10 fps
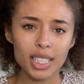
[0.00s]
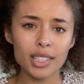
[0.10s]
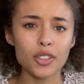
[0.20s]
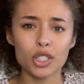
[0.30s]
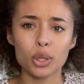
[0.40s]

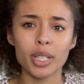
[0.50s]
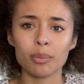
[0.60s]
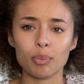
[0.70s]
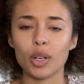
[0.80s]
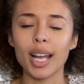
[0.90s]
if you're doing
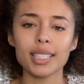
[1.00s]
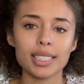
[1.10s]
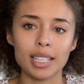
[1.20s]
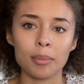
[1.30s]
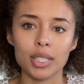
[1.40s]
branding
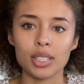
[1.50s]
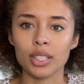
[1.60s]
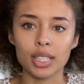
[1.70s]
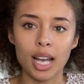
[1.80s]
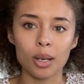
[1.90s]
templates, it
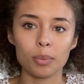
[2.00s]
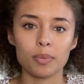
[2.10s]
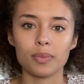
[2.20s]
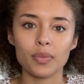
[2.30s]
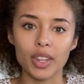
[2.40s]
could help
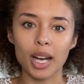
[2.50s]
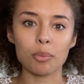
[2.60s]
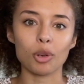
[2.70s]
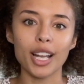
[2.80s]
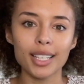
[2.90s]
their
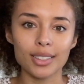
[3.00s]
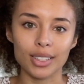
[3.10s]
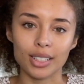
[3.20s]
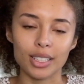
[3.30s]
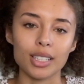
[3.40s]
brand
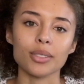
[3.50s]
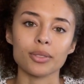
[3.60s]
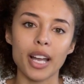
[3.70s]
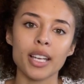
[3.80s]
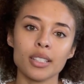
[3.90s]
look good,
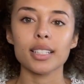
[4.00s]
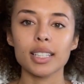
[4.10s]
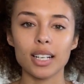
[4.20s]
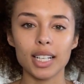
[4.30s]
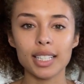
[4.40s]
right?
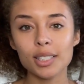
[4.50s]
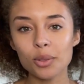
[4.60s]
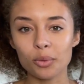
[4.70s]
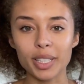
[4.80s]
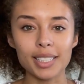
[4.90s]
There is a
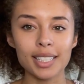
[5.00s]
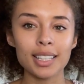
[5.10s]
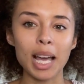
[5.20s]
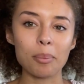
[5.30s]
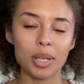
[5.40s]
reason
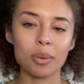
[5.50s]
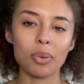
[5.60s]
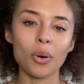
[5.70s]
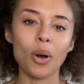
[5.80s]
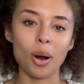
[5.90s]
that
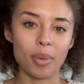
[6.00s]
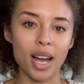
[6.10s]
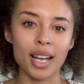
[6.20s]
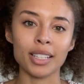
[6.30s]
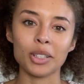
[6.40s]
people are
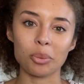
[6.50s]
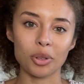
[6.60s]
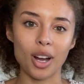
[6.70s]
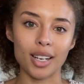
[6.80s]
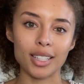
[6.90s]
buying your
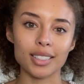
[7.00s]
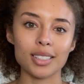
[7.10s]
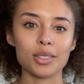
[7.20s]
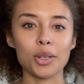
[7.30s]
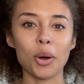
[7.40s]
products.
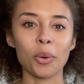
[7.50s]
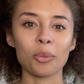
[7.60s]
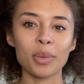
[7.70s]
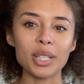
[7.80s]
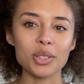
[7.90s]
So
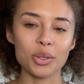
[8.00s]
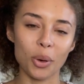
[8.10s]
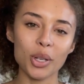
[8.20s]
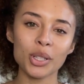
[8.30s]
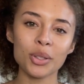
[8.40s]
make
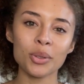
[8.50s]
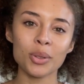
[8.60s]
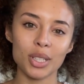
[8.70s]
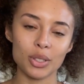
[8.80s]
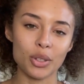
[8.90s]
sure you
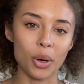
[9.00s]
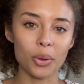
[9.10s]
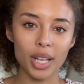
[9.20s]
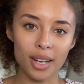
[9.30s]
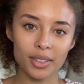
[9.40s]
know
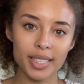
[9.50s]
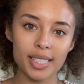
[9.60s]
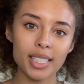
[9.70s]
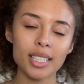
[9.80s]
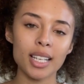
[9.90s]
that
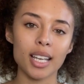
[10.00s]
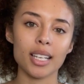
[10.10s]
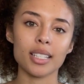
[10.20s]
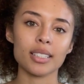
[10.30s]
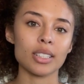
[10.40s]
reason
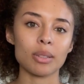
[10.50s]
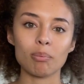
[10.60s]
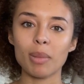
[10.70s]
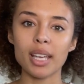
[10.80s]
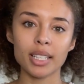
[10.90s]
and
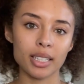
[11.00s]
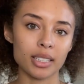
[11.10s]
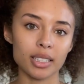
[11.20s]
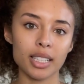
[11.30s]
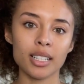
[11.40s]
make it
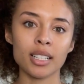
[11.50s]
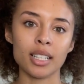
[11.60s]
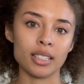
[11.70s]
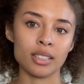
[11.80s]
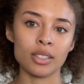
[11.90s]
clear
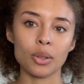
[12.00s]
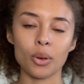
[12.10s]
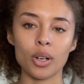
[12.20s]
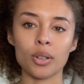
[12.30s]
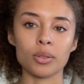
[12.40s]
in
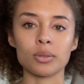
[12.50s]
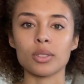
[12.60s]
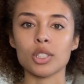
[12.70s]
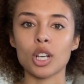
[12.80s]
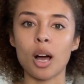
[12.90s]
your own
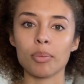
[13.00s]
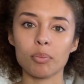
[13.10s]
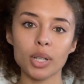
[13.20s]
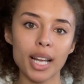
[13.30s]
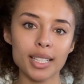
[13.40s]
shop
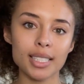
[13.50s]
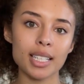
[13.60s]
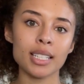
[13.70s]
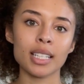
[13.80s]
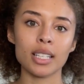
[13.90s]

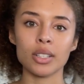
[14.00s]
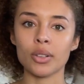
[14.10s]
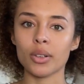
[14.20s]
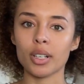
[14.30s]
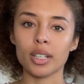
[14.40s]
branding, in
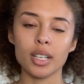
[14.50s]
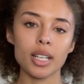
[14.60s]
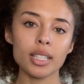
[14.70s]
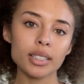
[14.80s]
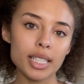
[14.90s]
your
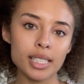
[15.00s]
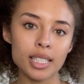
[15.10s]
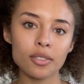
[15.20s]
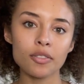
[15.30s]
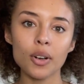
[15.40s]

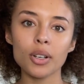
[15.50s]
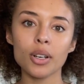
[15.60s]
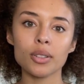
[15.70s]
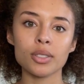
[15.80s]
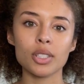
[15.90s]
listing
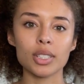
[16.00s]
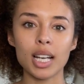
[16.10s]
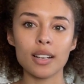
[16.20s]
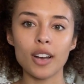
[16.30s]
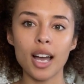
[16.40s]
photos. Just
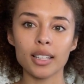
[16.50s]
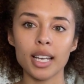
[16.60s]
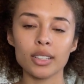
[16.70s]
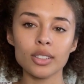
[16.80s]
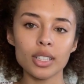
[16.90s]
kind of
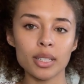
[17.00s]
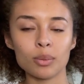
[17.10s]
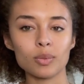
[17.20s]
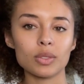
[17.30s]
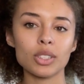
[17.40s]
highlight, look at
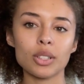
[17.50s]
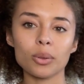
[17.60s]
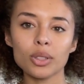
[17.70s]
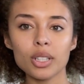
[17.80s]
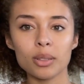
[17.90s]

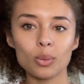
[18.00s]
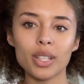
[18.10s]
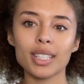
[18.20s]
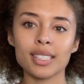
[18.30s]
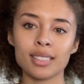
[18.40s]
what
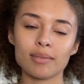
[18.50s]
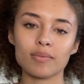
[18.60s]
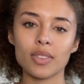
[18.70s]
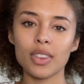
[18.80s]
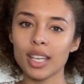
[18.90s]
this
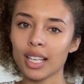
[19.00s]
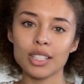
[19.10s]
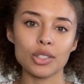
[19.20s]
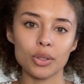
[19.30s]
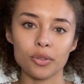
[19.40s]
thing
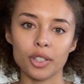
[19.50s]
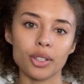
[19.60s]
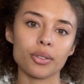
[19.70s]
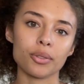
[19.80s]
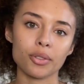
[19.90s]
can do for
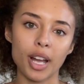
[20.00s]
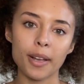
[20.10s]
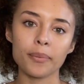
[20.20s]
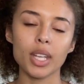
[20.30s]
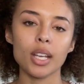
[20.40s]
you,
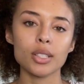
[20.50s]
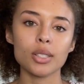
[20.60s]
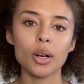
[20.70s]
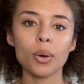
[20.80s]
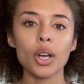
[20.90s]
right?
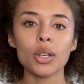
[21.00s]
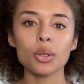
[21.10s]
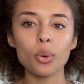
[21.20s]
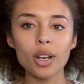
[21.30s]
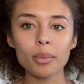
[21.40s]
So you
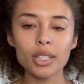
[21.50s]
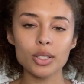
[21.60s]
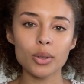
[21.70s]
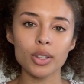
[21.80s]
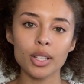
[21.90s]
want to make
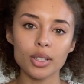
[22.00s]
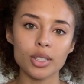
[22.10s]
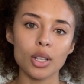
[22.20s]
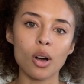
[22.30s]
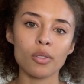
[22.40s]
sure that you're
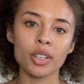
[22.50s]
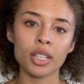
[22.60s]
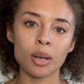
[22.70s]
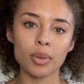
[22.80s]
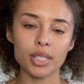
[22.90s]
solving
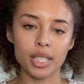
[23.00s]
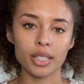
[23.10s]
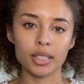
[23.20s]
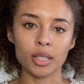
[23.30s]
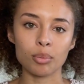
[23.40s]
a
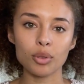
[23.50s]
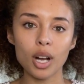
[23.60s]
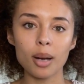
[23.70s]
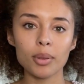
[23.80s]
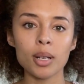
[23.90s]
particular
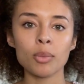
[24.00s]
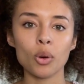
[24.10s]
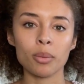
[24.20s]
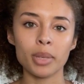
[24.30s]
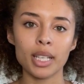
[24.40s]
problem
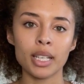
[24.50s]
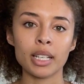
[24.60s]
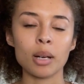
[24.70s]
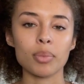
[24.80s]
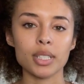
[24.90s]
or meeting
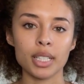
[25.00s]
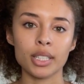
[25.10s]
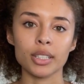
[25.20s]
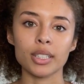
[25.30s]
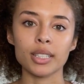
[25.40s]
a
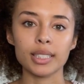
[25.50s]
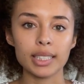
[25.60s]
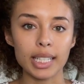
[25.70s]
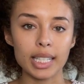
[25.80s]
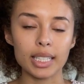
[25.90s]
particular
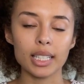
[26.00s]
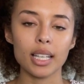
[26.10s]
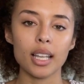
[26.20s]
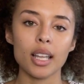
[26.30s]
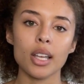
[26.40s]
need.
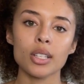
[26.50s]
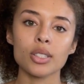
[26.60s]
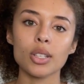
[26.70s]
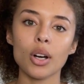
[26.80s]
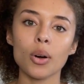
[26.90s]

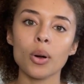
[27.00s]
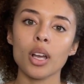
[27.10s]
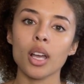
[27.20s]
So